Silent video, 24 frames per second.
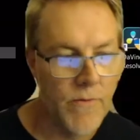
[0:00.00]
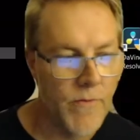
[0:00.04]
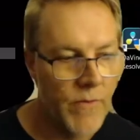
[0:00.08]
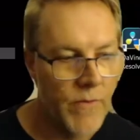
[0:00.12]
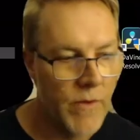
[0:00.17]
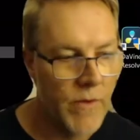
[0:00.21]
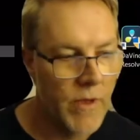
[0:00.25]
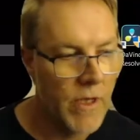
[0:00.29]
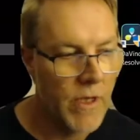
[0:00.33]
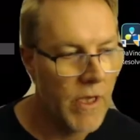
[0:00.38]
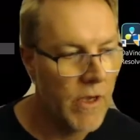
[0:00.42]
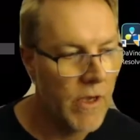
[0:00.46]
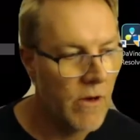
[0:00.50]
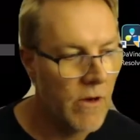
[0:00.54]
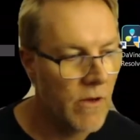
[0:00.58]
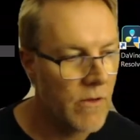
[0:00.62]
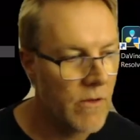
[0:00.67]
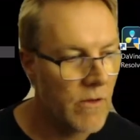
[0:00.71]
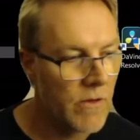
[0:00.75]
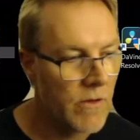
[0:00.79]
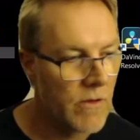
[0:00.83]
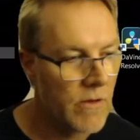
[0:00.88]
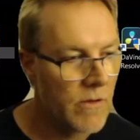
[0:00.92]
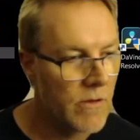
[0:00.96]
here on
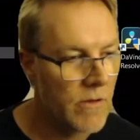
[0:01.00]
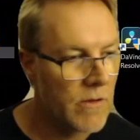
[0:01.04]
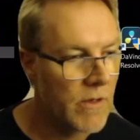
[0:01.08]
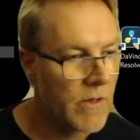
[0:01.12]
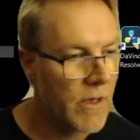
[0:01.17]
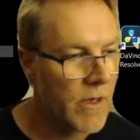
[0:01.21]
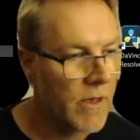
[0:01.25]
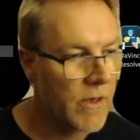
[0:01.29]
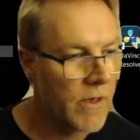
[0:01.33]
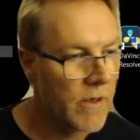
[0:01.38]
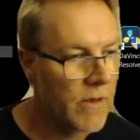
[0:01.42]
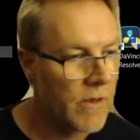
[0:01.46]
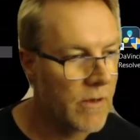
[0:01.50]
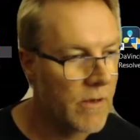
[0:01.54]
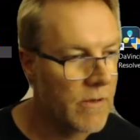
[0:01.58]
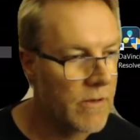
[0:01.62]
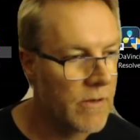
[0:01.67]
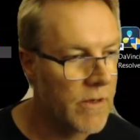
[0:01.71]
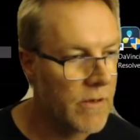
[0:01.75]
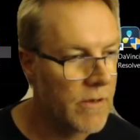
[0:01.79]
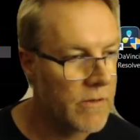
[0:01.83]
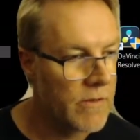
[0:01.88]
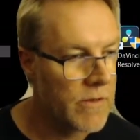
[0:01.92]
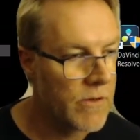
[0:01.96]
this
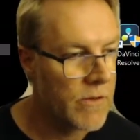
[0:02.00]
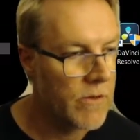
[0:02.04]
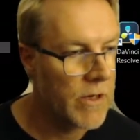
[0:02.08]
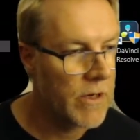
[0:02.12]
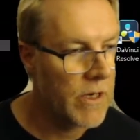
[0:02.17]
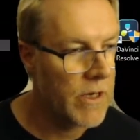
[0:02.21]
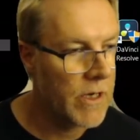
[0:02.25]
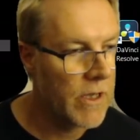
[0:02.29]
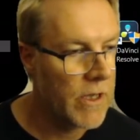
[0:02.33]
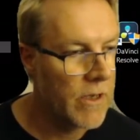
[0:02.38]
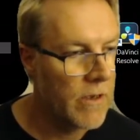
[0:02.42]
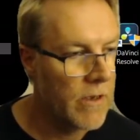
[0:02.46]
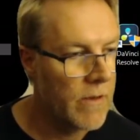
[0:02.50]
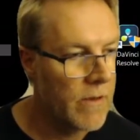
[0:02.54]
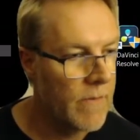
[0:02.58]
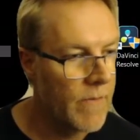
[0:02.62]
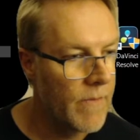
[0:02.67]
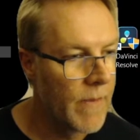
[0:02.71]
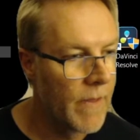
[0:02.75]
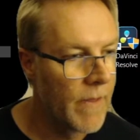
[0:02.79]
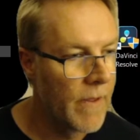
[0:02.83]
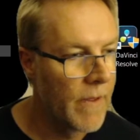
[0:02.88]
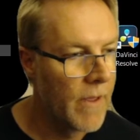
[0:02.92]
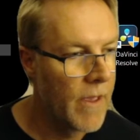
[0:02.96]
little screen here,
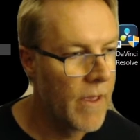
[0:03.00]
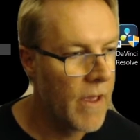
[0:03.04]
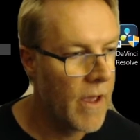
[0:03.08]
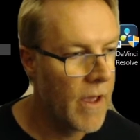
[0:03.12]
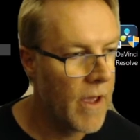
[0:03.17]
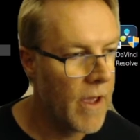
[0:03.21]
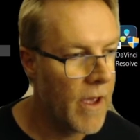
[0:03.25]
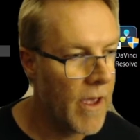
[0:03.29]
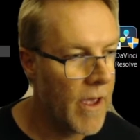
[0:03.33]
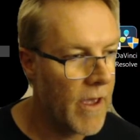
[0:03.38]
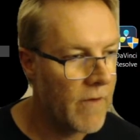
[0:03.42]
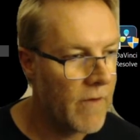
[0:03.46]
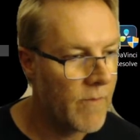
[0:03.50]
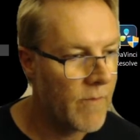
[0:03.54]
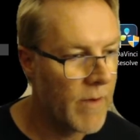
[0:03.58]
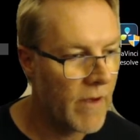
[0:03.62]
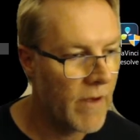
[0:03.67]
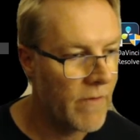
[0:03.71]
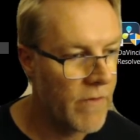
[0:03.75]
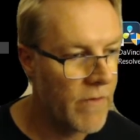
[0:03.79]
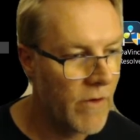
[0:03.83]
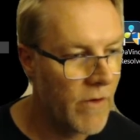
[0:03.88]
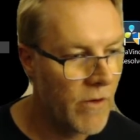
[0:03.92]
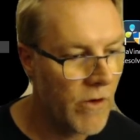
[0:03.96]
I have my
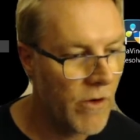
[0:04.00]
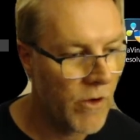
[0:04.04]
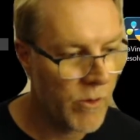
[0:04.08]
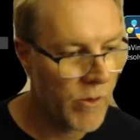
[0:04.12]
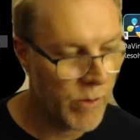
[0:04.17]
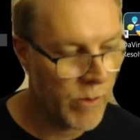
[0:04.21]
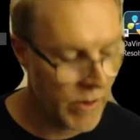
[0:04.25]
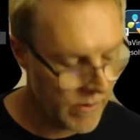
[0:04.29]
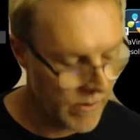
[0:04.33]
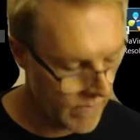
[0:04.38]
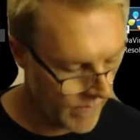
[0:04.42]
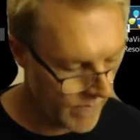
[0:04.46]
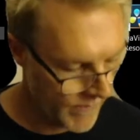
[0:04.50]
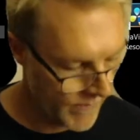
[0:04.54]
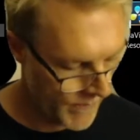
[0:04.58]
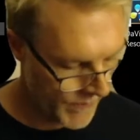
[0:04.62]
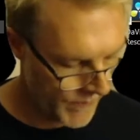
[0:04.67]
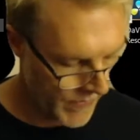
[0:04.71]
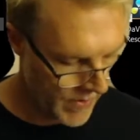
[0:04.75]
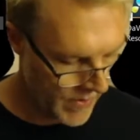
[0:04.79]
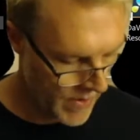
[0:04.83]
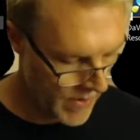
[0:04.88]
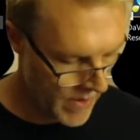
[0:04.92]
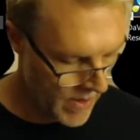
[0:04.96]
phone open
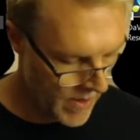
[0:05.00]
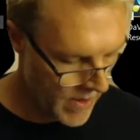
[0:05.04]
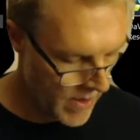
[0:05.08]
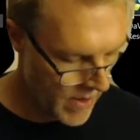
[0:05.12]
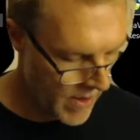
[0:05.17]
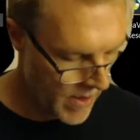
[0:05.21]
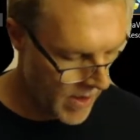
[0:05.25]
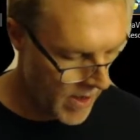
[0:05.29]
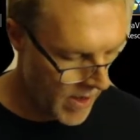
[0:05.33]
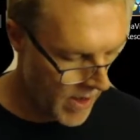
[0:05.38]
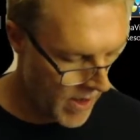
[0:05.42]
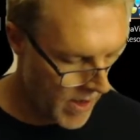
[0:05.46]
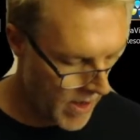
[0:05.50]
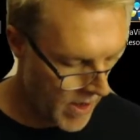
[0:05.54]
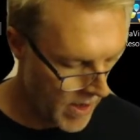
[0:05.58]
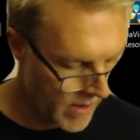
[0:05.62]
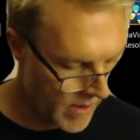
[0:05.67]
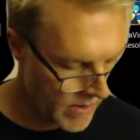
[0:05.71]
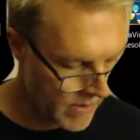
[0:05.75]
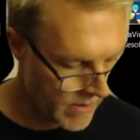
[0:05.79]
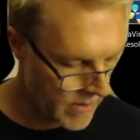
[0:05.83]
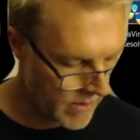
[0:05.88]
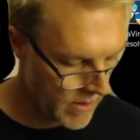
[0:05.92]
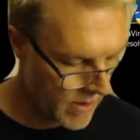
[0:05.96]
and
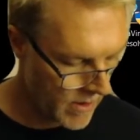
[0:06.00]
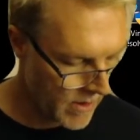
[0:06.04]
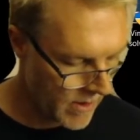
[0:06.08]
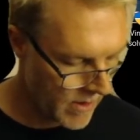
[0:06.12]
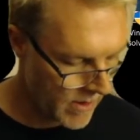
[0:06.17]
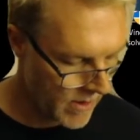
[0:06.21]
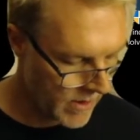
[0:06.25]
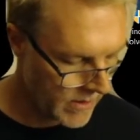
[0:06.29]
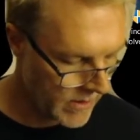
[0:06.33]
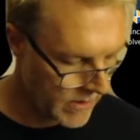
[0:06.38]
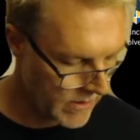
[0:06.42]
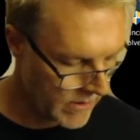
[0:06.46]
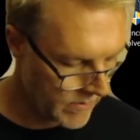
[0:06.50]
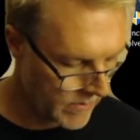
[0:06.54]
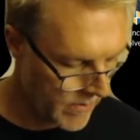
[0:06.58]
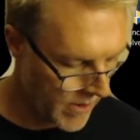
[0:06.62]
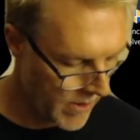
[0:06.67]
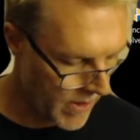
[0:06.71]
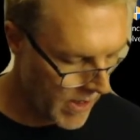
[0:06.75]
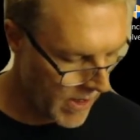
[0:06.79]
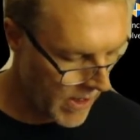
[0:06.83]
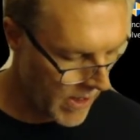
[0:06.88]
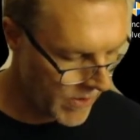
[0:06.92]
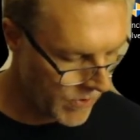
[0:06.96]
it's my
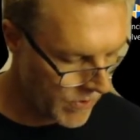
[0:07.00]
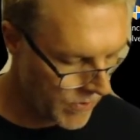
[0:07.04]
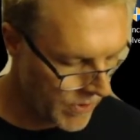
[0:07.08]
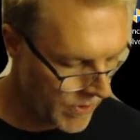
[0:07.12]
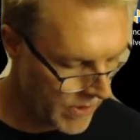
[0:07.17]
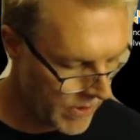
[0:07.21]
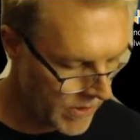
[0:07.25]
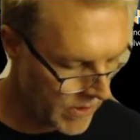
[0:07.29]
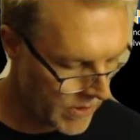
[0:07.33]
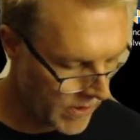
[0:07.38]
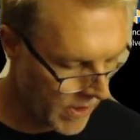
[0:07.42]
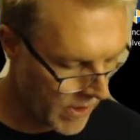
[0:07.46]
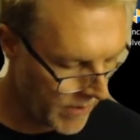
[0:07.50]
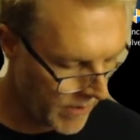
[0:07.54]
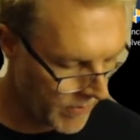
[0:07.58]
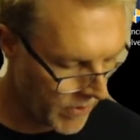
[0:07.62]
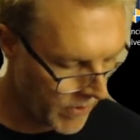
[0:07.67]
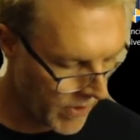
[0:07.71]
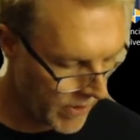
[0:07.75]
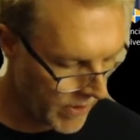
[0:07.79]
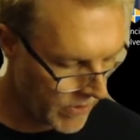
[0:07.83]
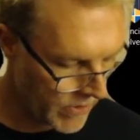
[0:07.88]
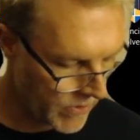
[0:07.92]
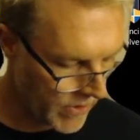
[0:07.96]
Android. I'm
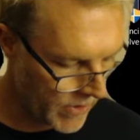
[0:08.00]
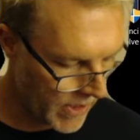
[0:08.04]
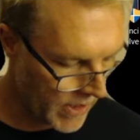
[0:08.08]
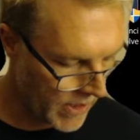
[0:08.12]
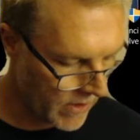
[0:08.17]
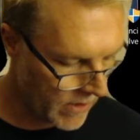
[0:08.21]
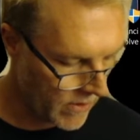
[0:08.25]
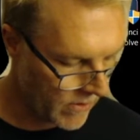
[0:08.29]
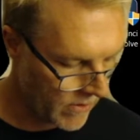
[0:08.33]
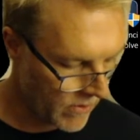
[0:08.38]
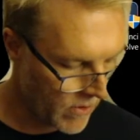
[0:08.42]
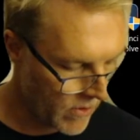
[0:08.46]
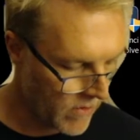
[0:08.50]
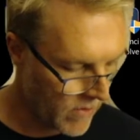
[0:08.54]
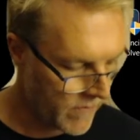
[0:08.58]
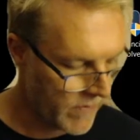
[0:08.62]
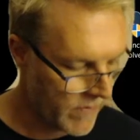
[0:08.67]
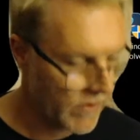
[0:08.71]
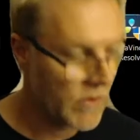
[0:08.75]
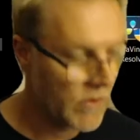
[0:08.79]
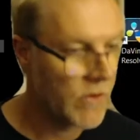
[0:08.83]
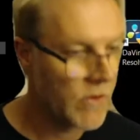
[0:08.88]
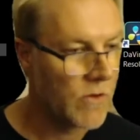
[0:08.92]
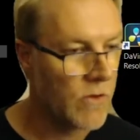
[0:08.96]
going to head on over
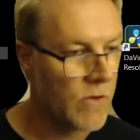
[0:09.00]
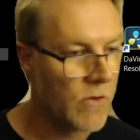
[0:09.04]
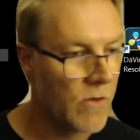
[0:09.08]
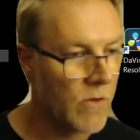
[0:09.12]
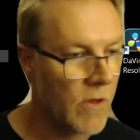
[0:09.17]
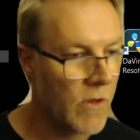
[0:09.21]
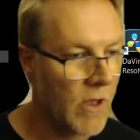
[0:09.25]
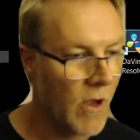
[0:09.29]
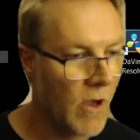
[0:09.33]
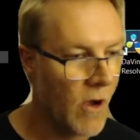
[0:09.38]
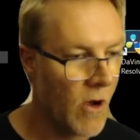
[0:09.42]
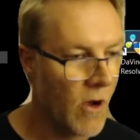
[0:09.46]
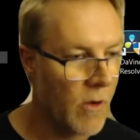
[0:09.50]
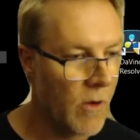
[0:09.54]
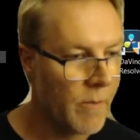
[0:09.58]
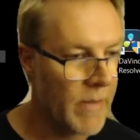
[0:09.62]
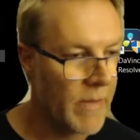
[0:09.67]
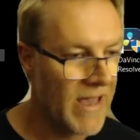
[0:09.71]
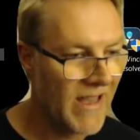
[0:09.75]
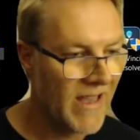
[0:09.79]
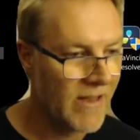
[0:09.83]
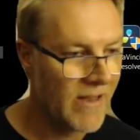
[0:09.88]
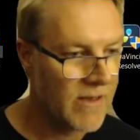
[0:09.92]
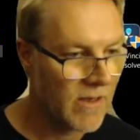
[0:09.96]
to the
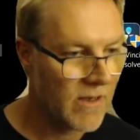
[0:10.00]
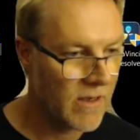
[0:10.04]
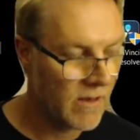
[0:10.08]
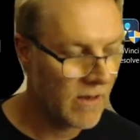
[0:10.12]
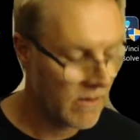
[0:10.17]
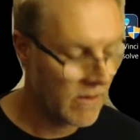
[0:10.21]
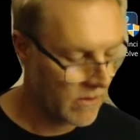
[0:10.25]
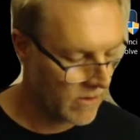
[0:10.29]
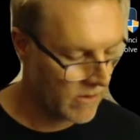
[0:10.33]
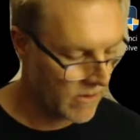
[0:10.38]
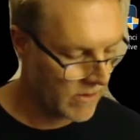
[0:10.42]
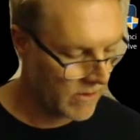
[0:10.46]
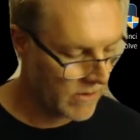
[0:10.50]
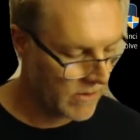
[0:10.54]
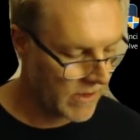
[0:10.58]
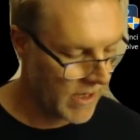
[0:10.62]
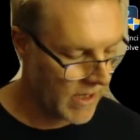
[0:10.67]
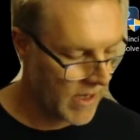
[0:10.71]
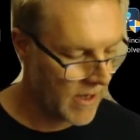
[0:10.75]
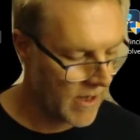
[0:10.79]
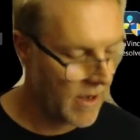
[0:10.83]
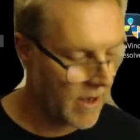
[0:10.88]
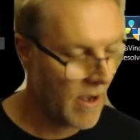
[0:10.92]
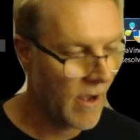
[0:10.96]

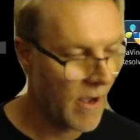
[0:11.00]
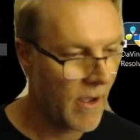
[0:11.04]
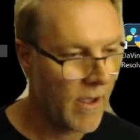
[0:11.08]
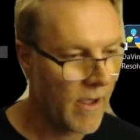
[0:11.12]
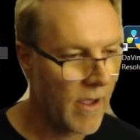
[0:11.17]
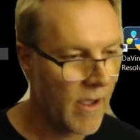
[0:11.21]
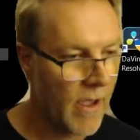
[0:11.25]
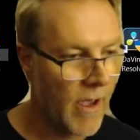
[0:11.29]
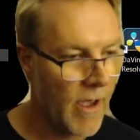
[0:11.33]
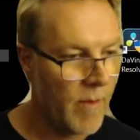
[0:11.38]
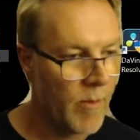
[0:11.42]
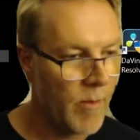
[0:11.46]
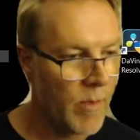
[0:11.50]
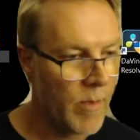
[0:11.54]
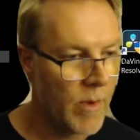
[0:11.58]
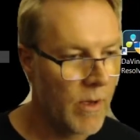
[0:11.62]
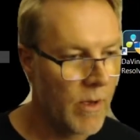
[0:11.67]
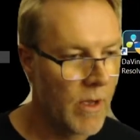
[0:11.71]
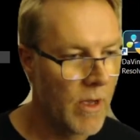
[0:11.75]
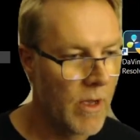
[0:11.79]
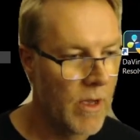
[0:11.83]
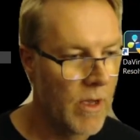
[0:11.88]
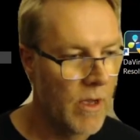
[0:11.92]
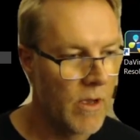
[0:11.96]
Arbitre.AI app,
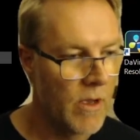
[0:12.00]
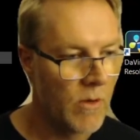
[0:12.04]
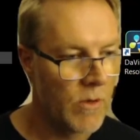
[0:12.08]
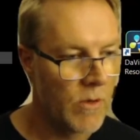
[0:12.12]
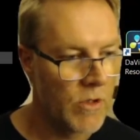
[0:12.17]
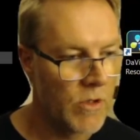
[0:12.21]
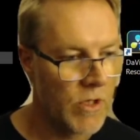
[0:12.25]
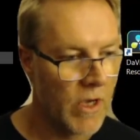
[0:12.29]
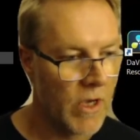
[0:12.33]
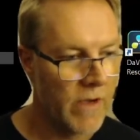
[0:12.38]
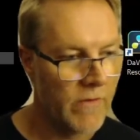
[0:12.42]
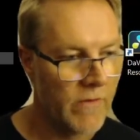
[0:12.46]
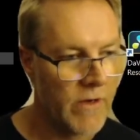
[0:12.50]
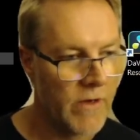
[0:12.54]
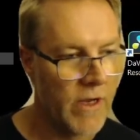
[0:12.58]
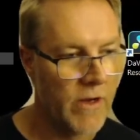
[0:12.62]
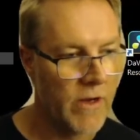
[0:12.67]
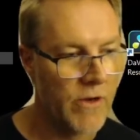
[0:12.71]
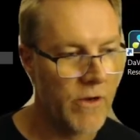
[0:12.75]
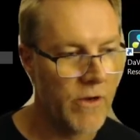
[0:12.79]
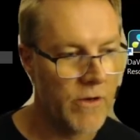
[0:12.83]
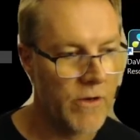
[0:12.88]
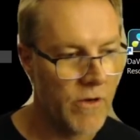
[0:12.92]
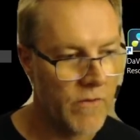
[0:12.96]
which I've
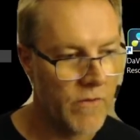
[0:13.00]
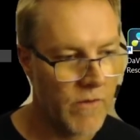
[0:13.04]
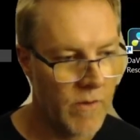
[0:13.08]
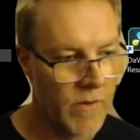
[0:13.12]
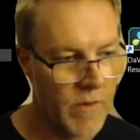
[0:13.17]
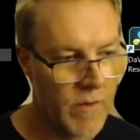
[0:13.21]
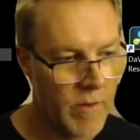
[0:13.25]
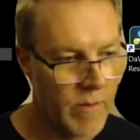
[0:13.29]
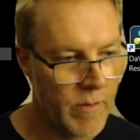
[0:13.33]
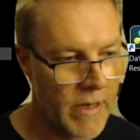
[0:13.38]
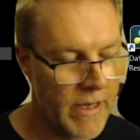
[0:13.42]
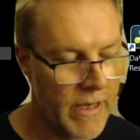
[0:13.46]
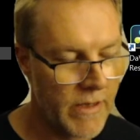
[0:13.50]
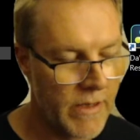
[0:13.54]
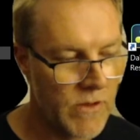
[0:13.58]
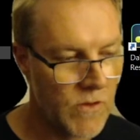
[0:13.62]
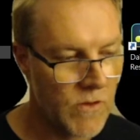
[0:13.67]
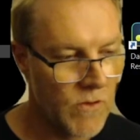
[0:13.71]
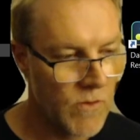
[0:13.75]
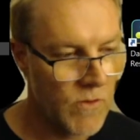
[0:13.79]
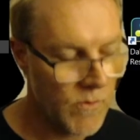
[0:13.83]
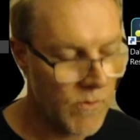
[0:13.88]
downloaded from the Play Store.